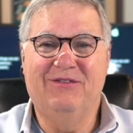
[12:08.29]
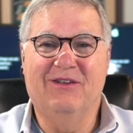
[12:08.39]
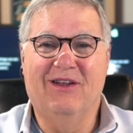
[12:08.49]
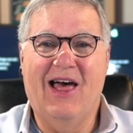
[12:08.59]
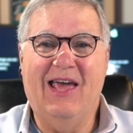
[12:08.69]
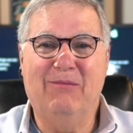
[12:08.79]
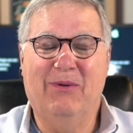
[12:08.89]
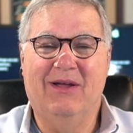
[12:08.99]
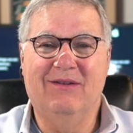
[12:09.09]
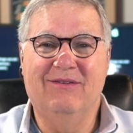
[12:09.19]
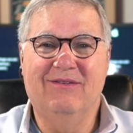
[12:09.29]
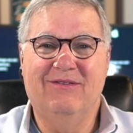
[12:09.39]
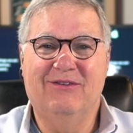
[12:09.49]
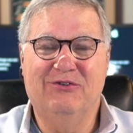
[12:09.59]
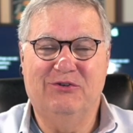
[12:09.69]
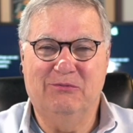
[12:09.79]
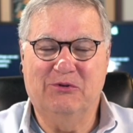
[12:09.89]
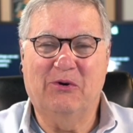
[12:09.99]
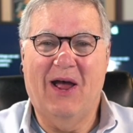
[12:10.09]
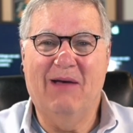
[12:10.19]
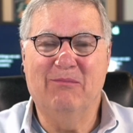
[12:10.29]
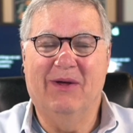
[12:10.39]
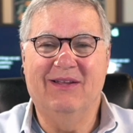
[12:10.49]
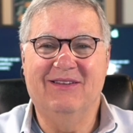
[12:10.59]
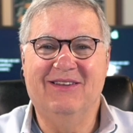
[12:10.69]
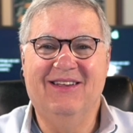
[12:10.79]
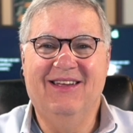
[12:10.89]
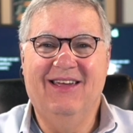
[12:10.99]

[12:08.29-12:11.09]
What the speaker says: and hit the like button, the subscribe button,